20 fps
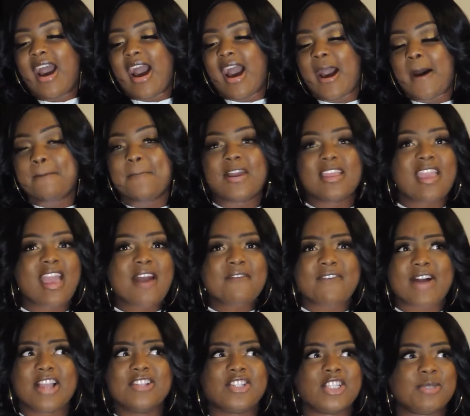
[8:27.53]
But yeah,
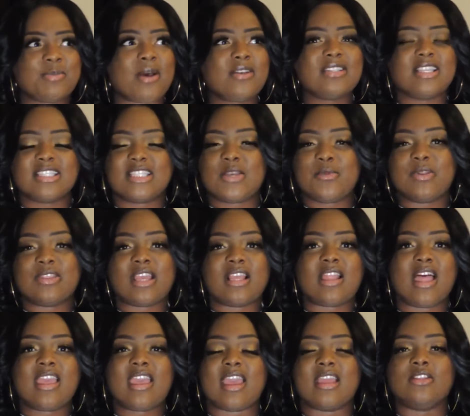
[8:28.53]
find your spouse and see what they
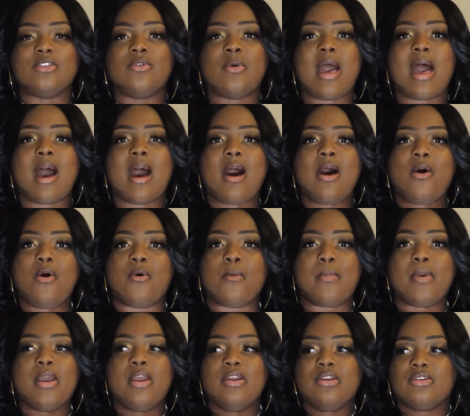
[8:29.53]
like, and you
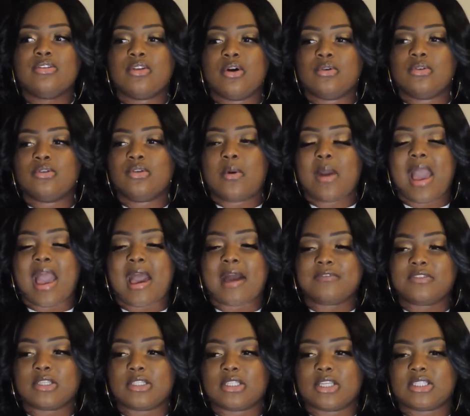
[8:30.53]
help. You don't
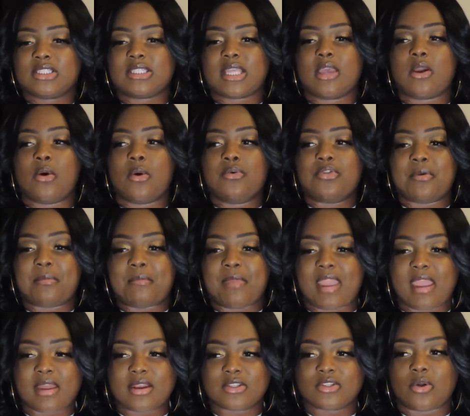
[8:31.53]
have to just say, oh, the
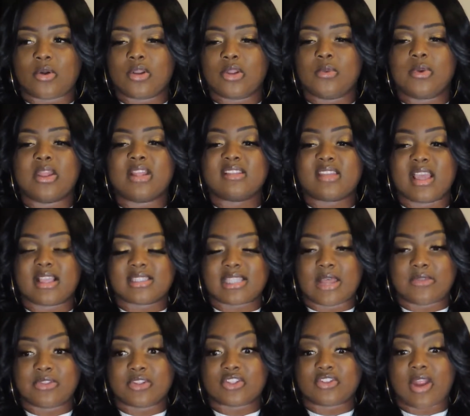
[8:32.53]
man is the only one that takes
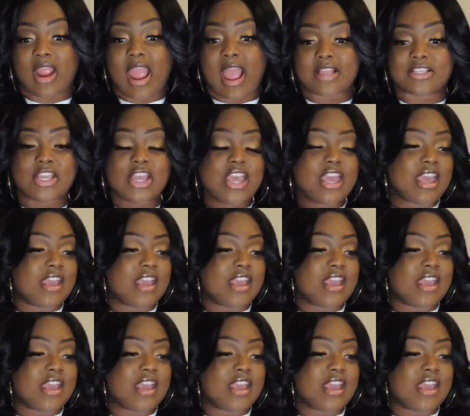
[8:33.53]
out the trash.